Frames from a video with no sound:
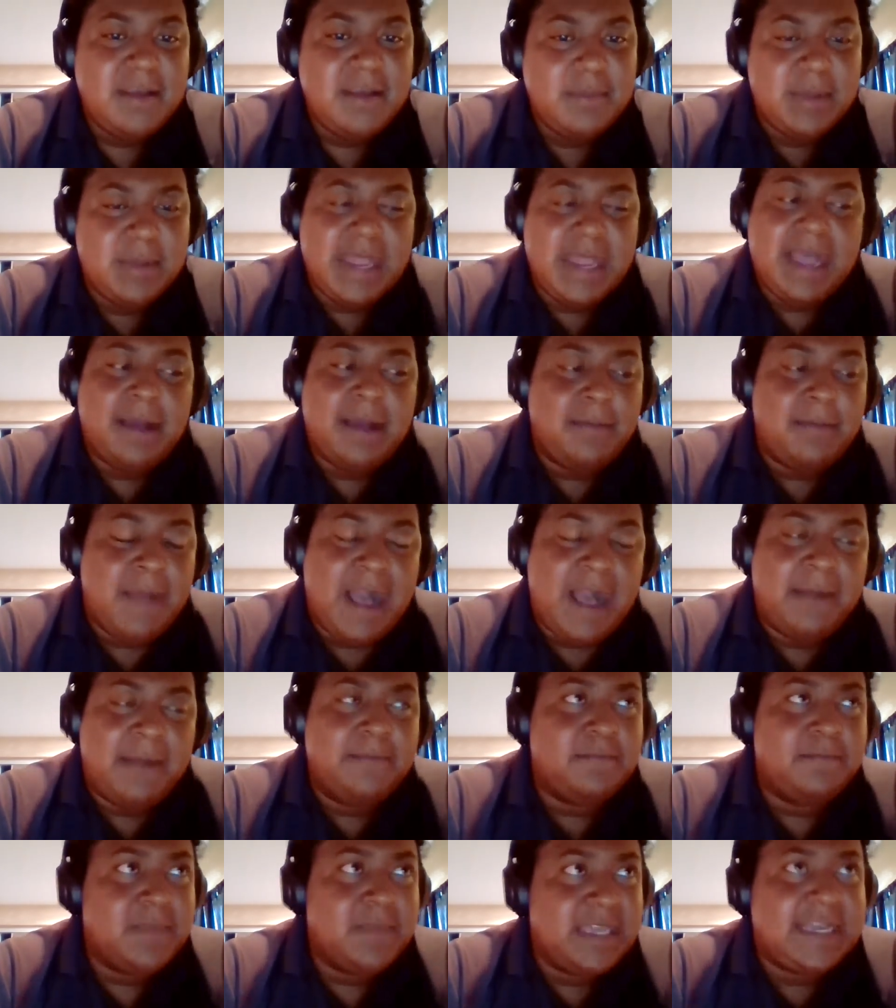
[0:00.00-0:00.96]
But
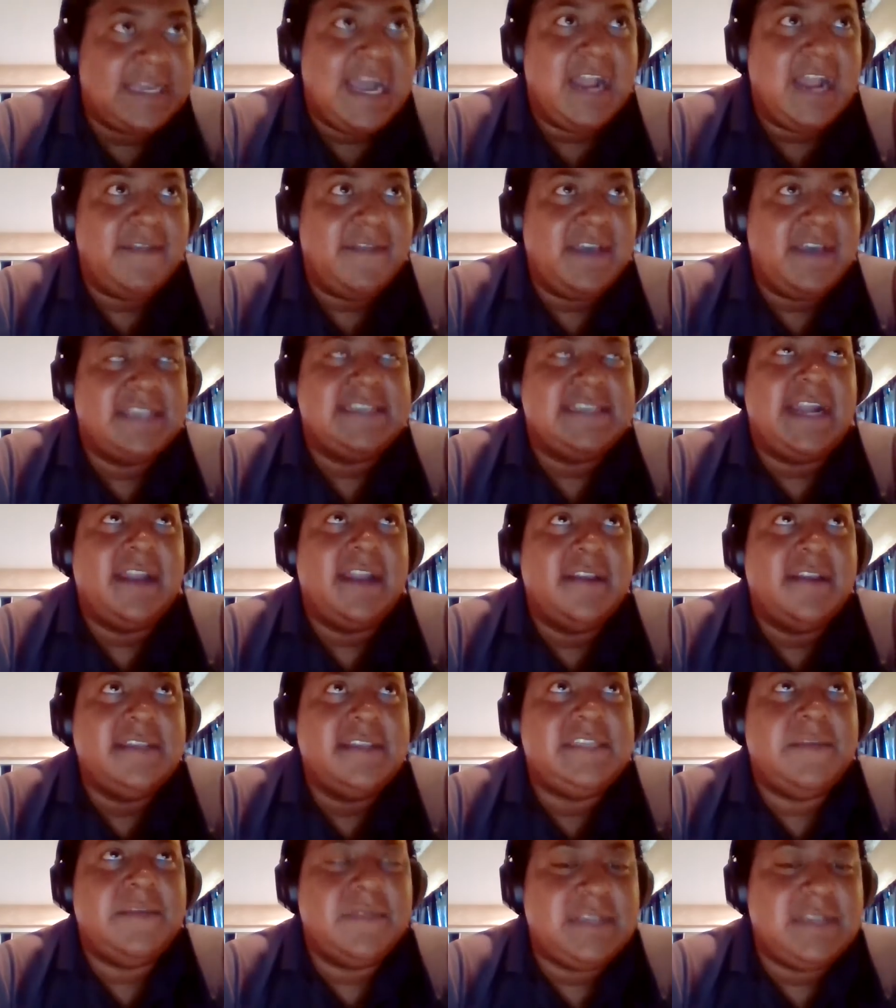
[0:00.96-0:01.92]
I'm kind of excited to
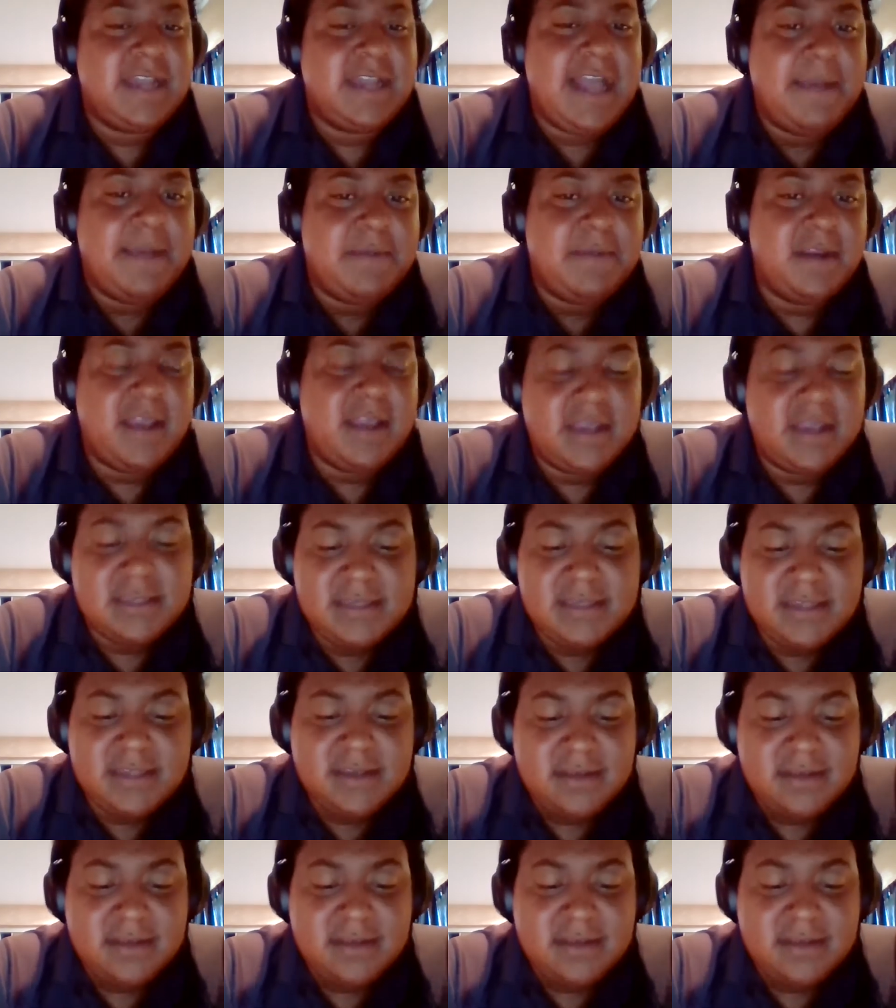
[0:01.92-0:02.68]
see what's going to happen next.